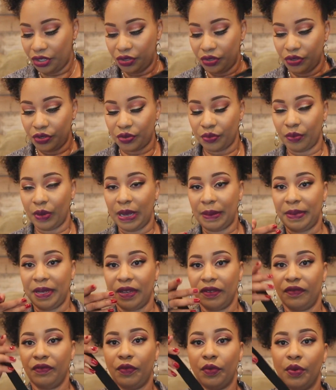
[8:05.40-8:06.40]
use
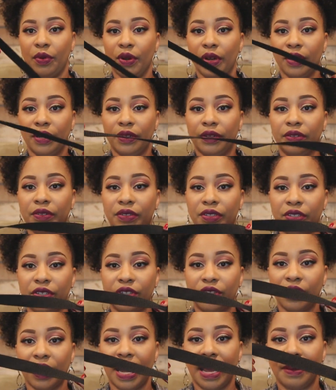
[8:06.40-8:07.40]
webbing for the
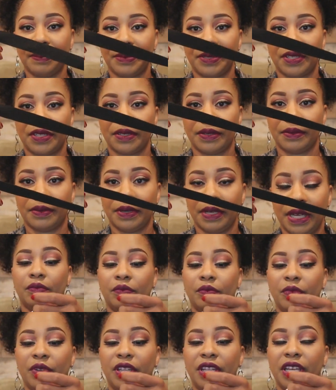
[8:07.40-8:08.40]
straps
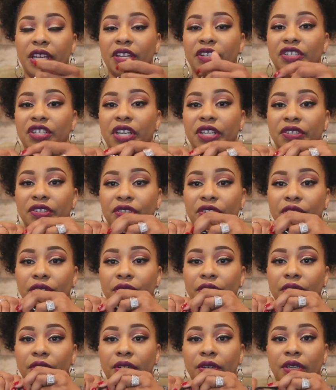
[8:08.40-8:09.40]
with the
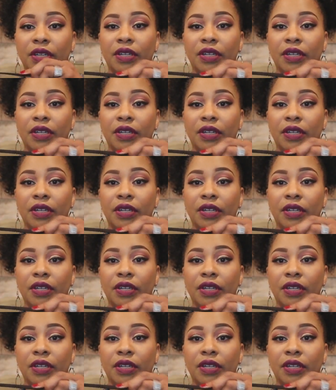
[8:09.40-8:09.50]
adjuster,